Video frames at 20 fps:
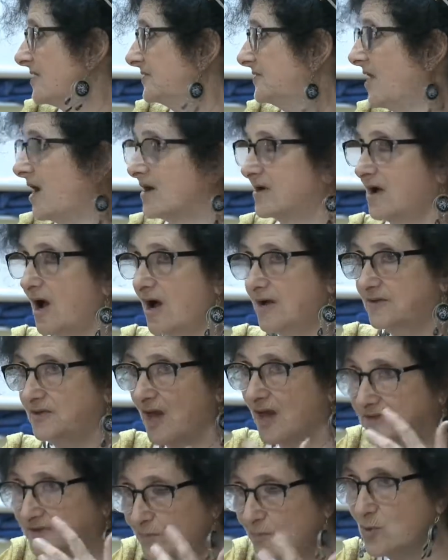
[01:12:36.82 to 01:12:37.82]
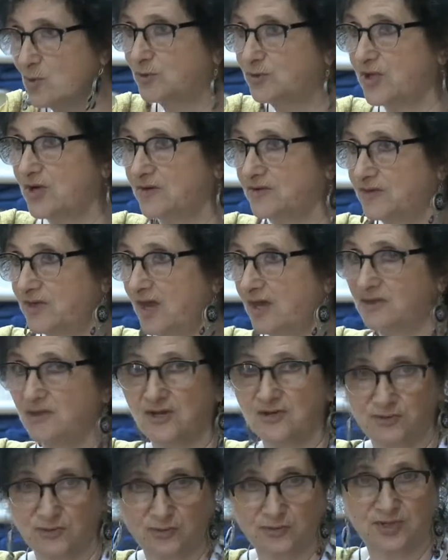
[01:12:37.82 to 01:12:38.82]
year of the
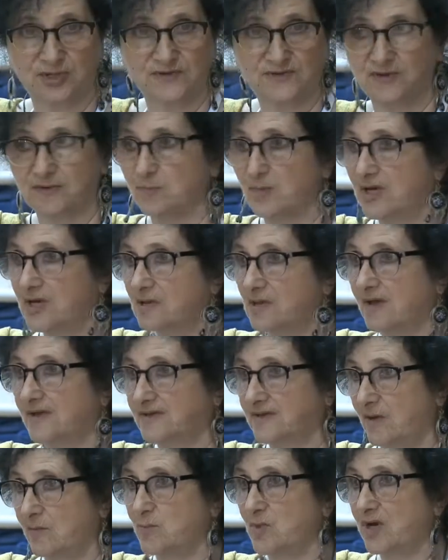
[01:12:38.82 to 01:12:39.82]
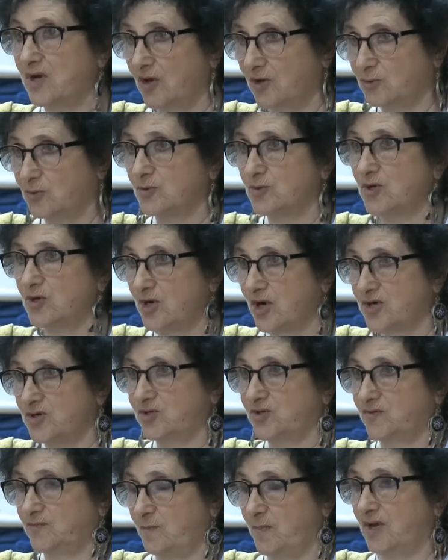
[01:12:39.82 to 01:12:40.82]
child, when they sit not in
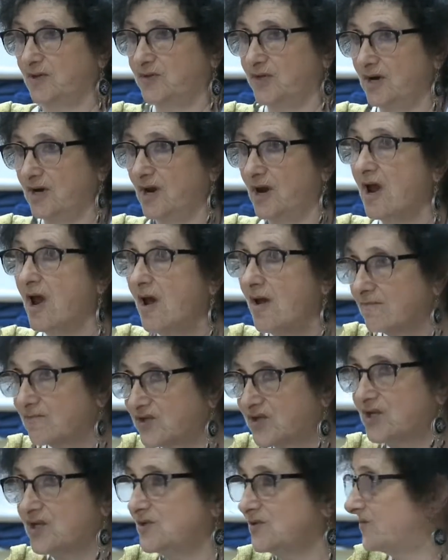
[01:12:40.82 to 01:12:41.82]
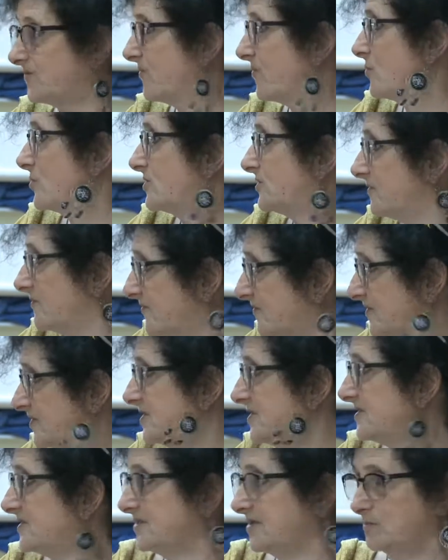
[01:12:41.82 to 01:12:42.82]
the proper moment, when they
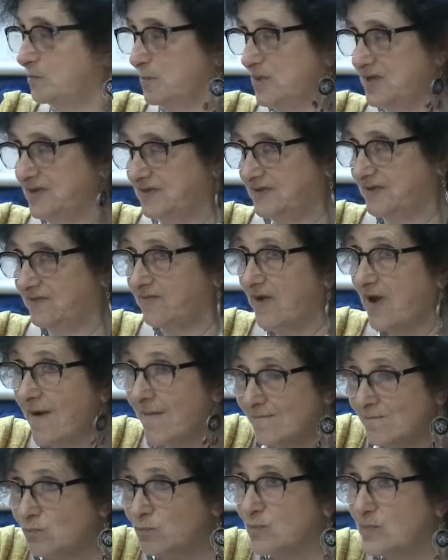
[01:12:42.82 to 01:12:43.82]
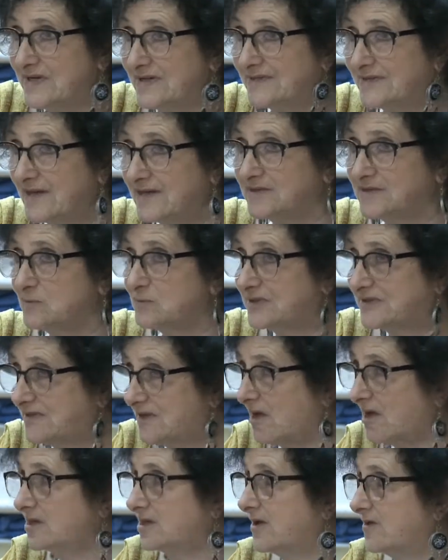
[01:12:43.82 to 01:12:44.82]
look at us in the
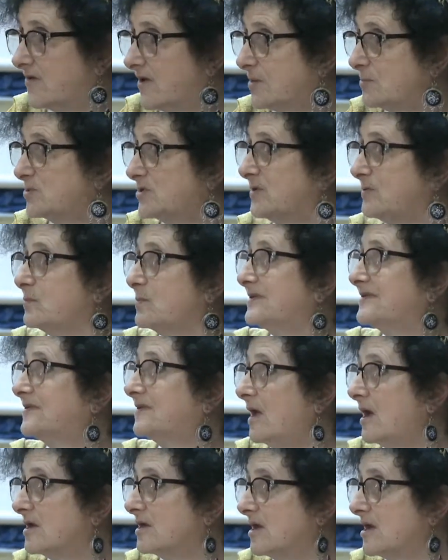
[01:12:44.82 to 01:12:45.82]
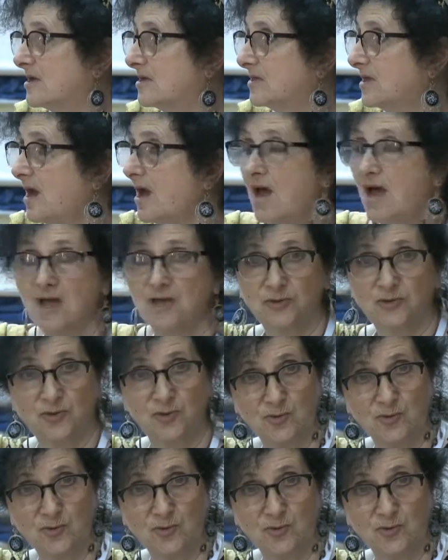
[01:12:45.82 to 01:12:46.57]
not in the